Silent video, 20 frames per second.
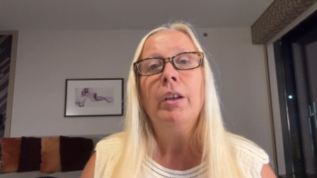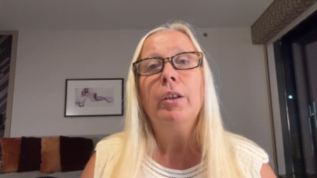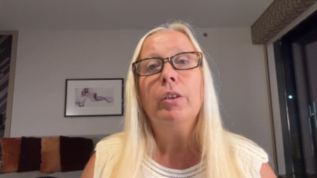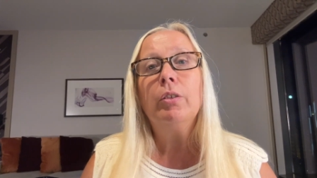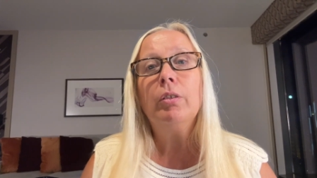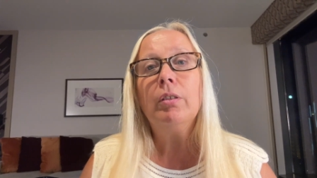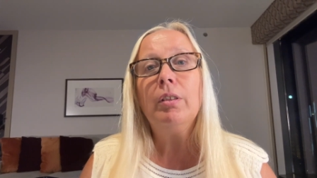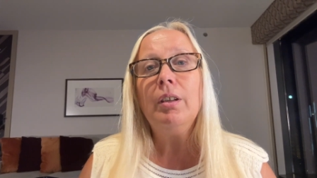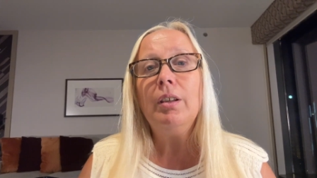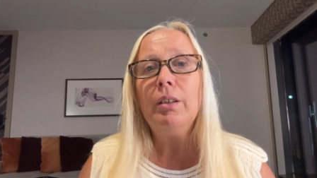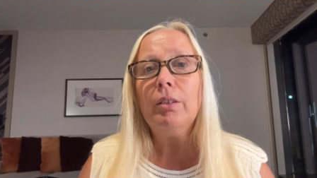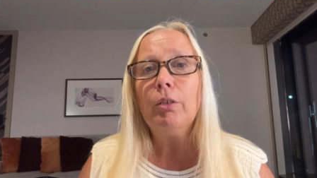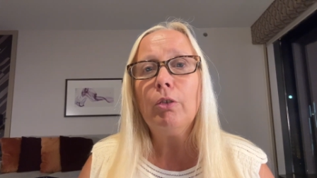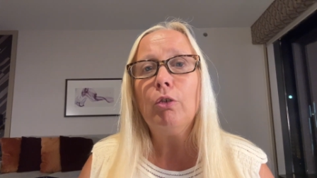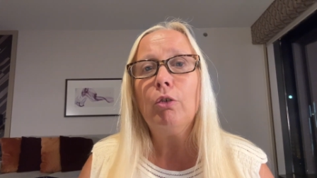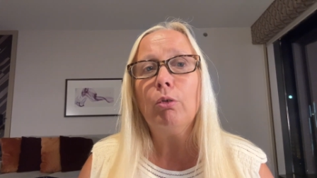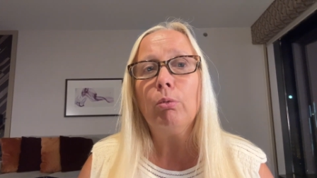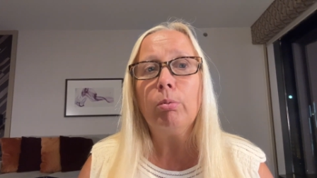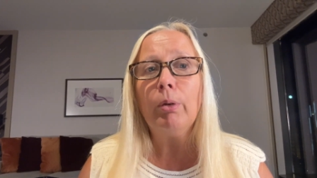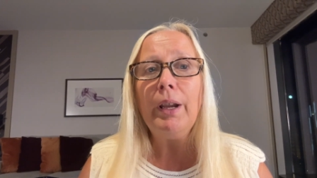So these are
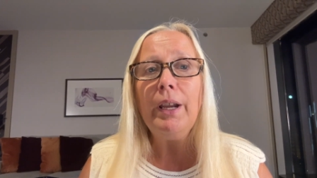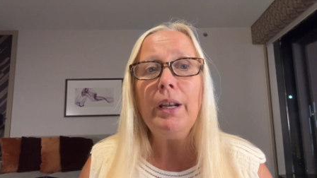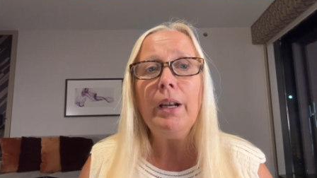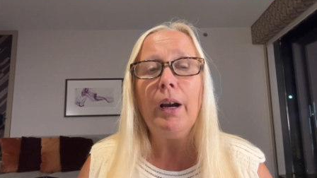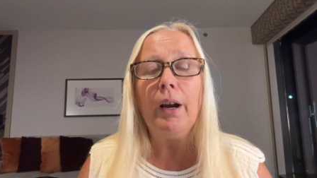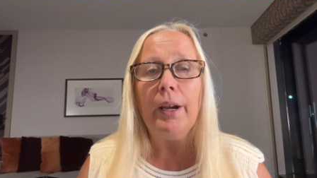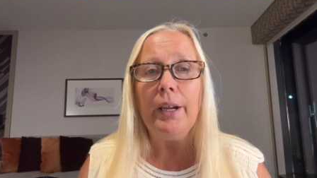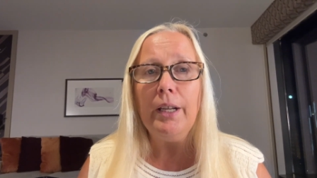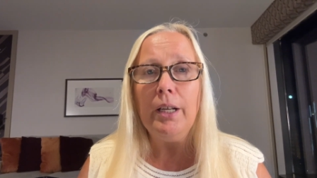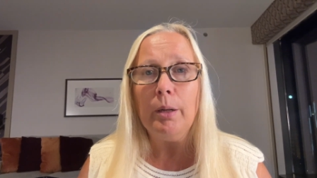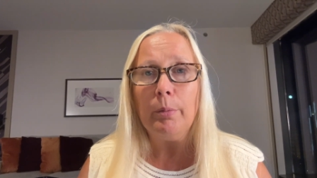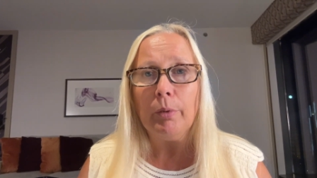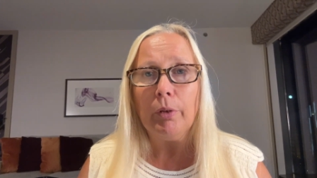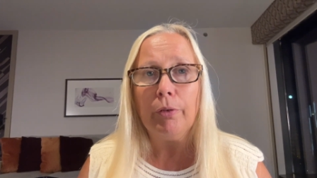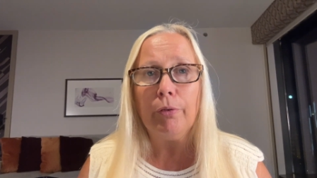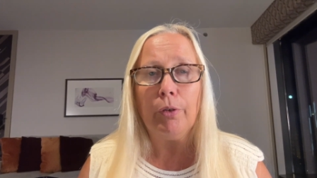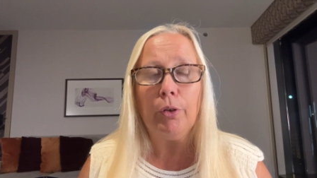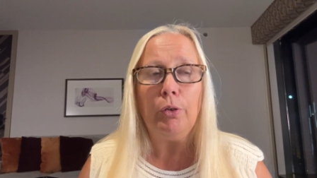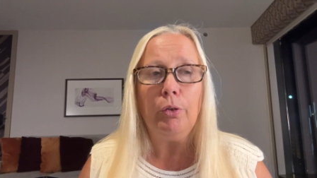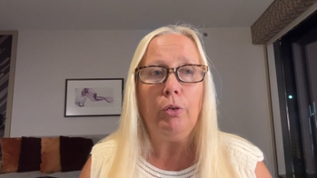great items
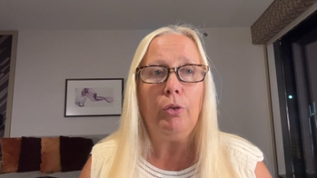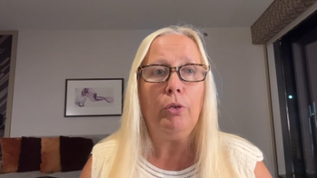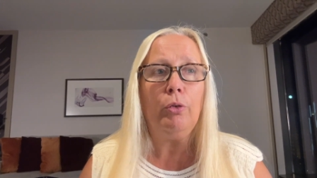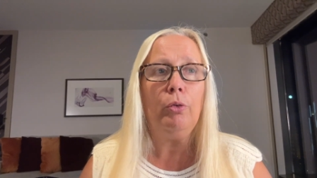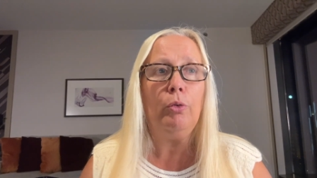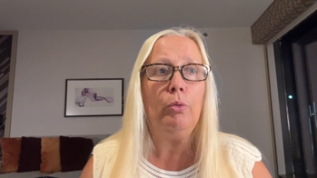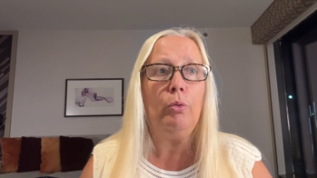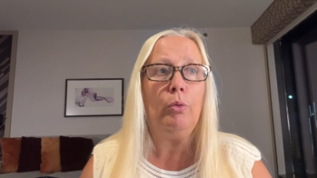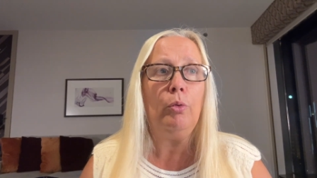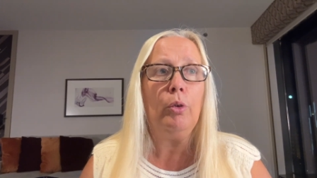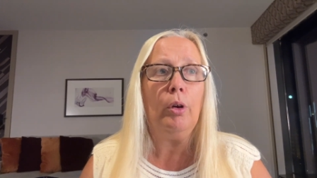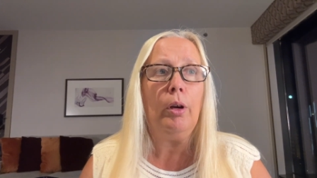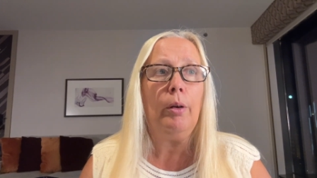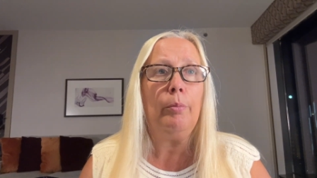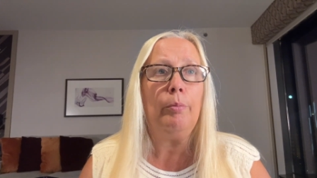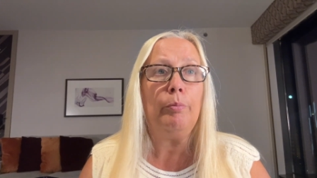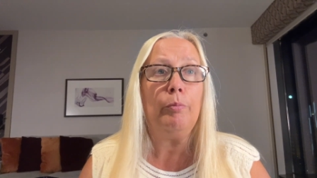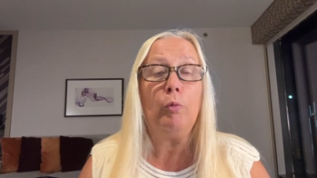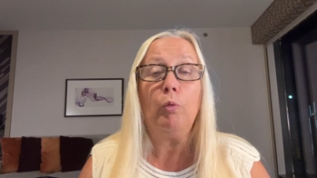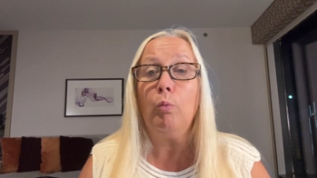for you
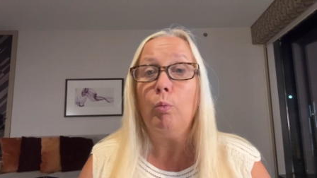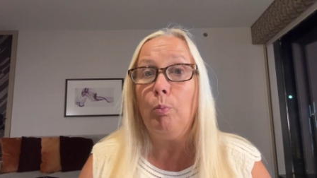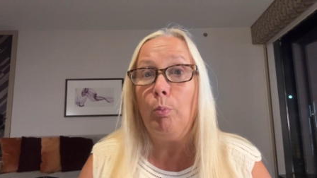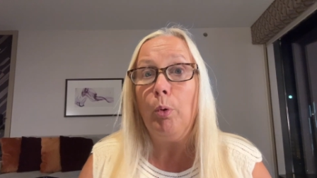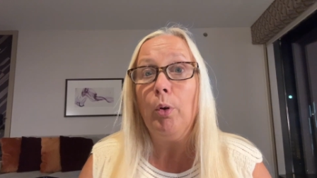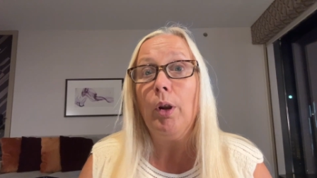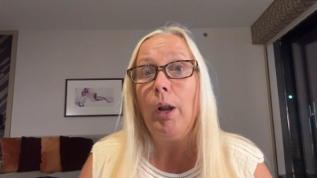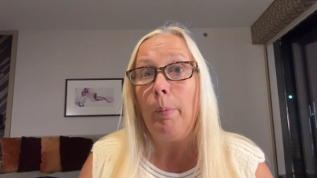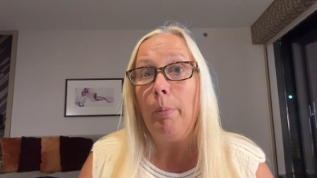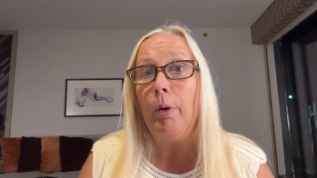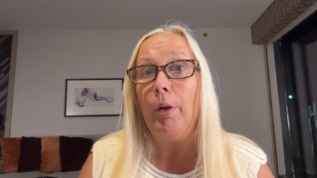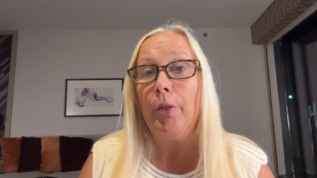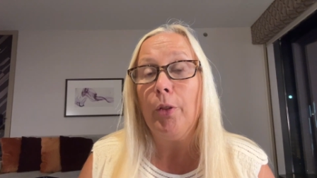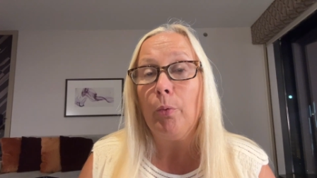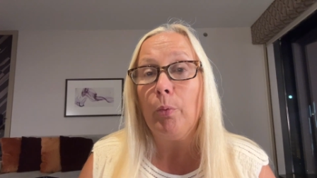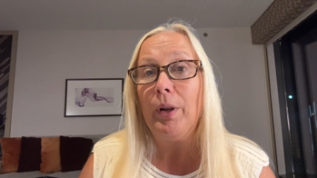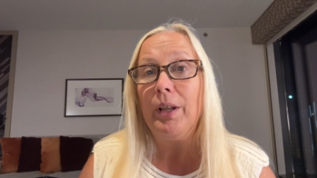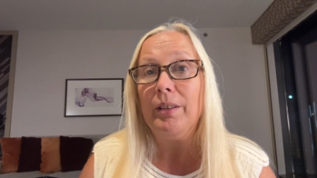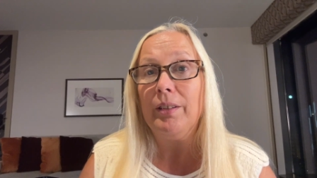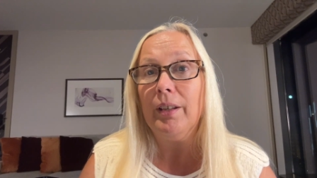to put up on the
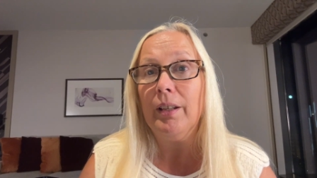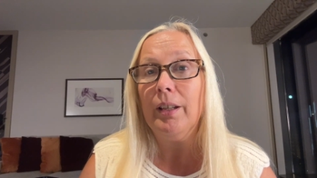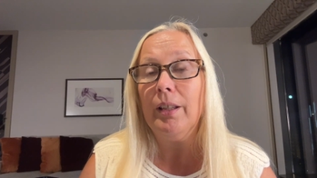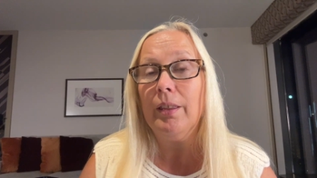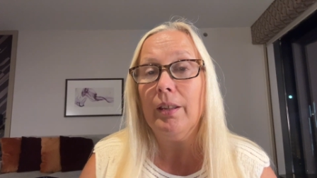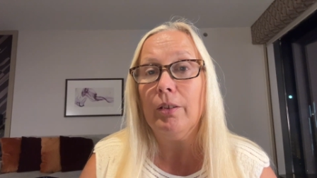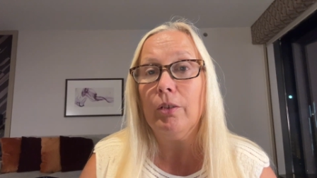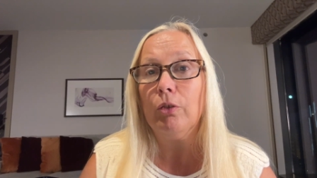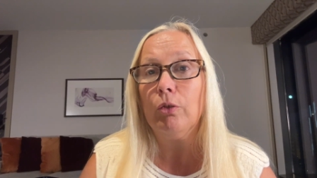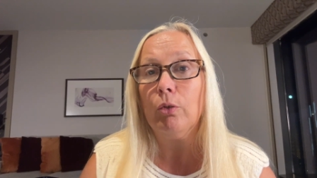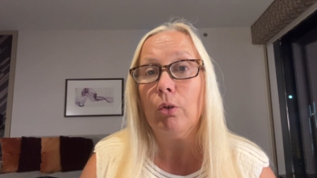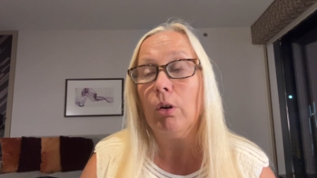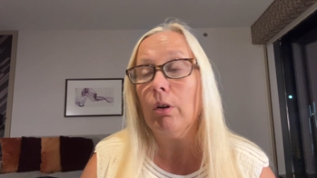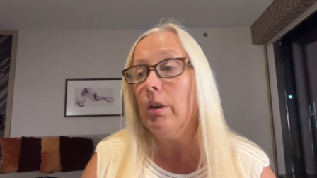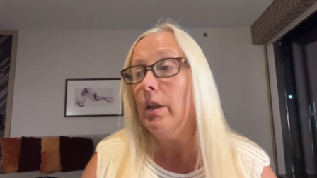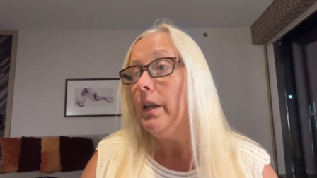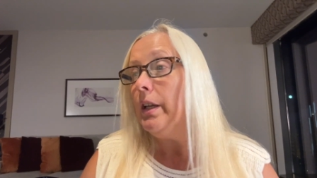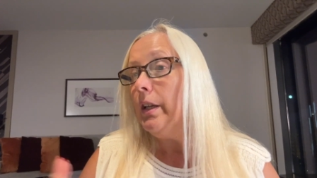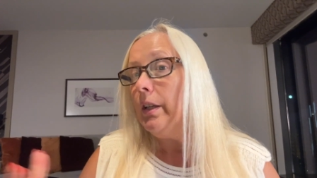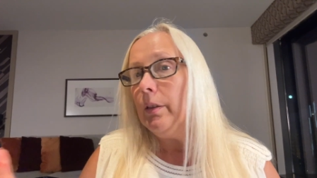Rent Anything Store,
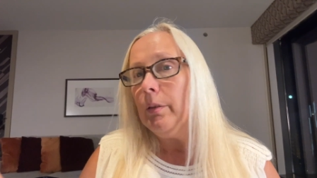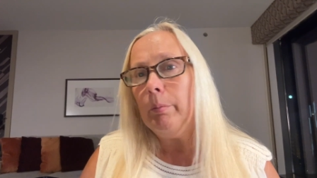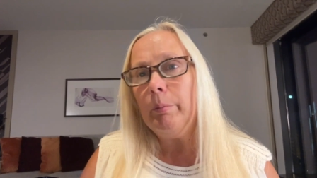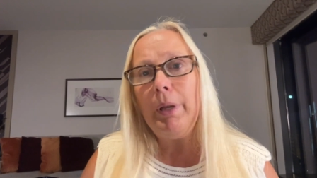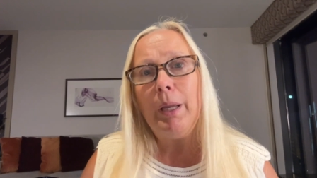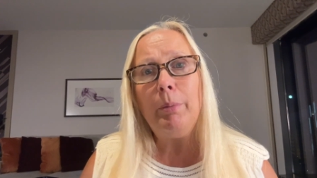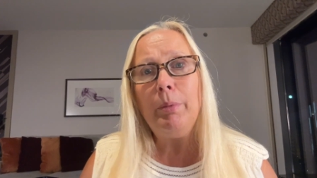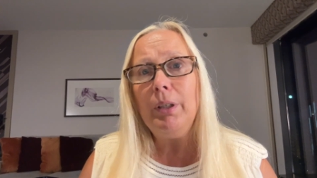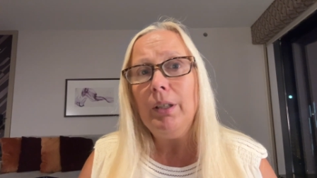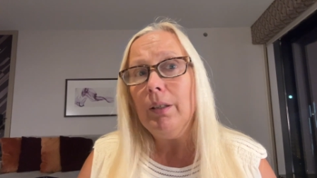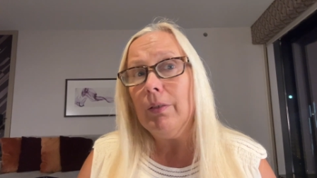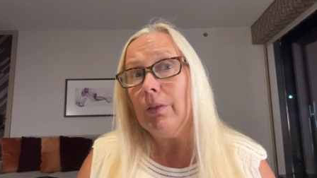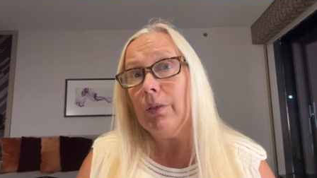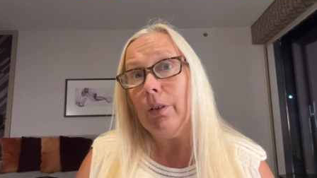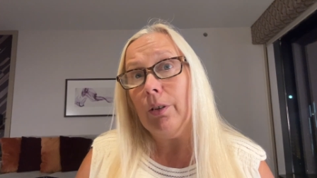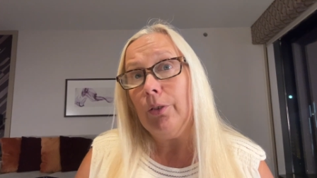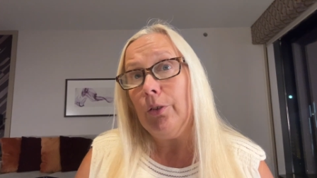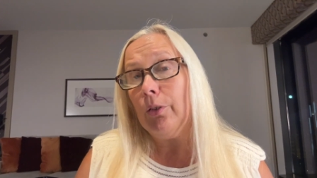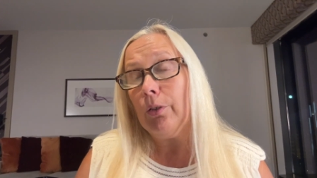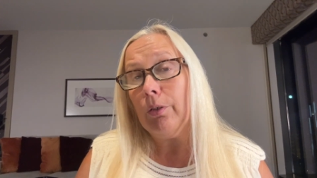maybe even
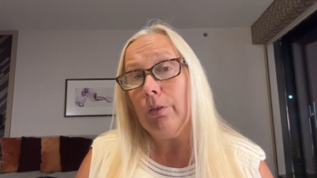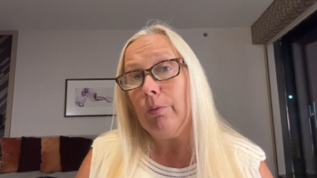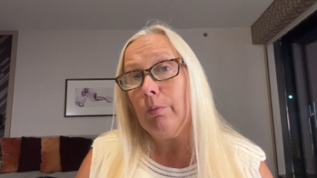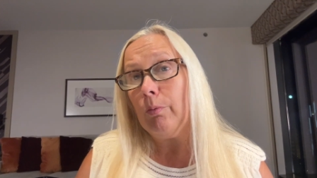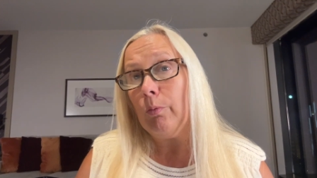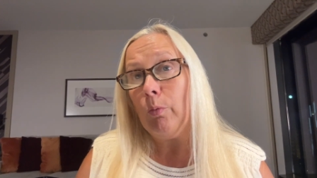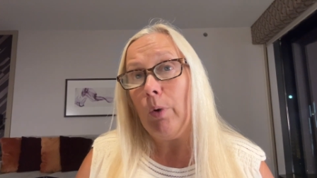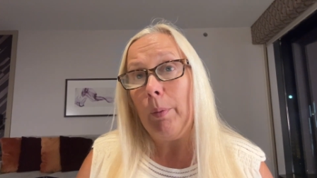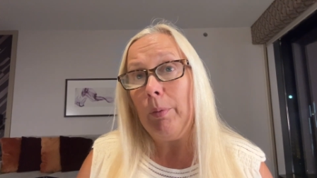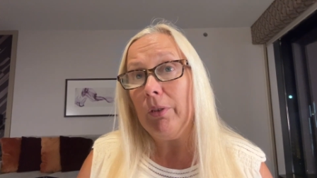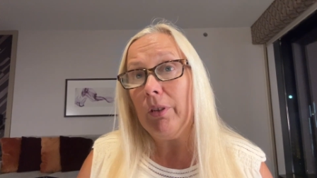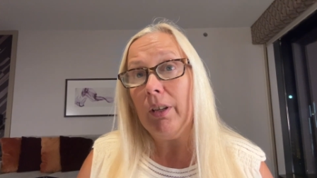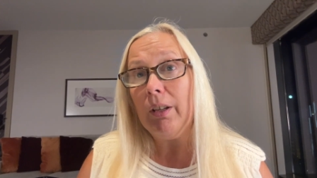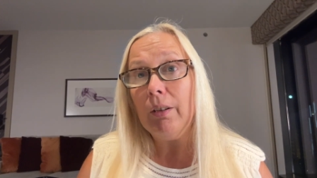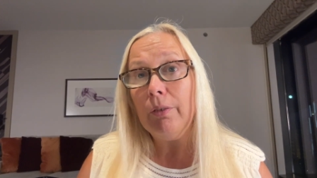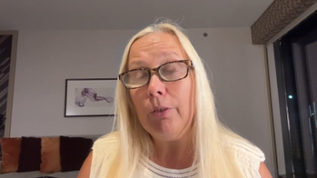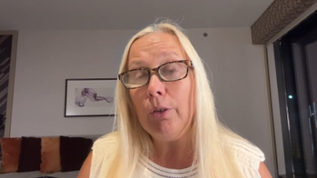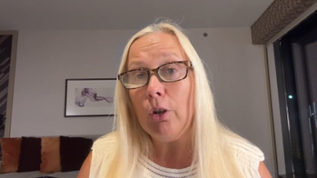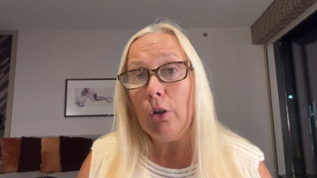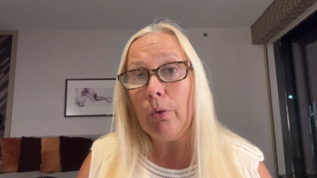on your website
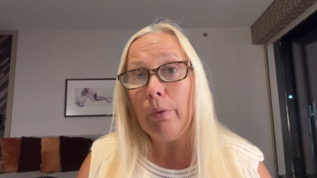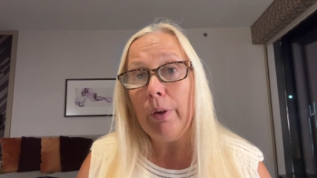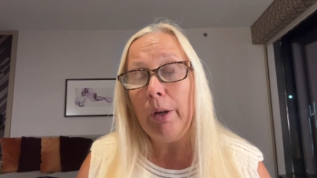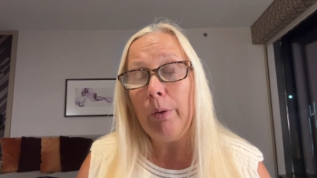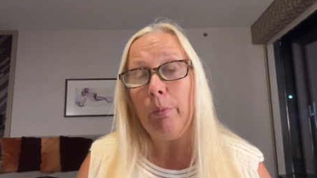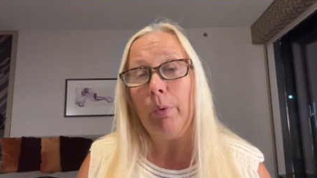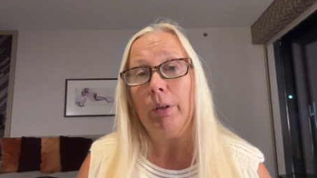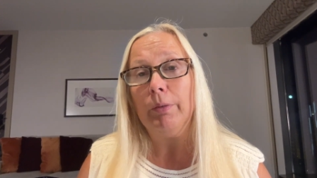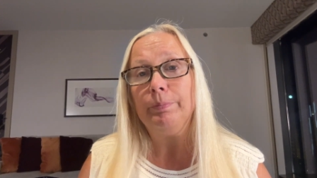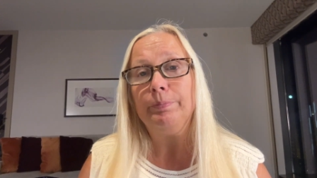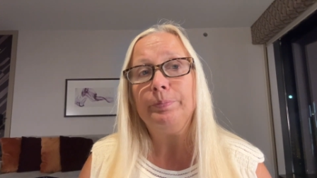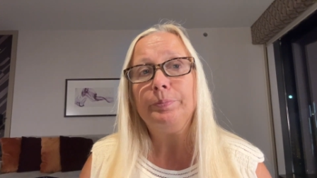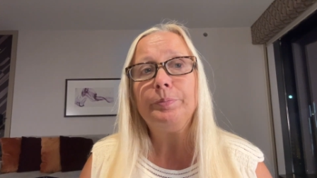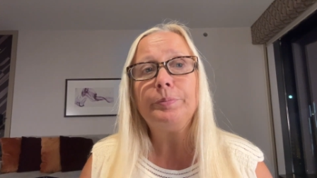if you create one.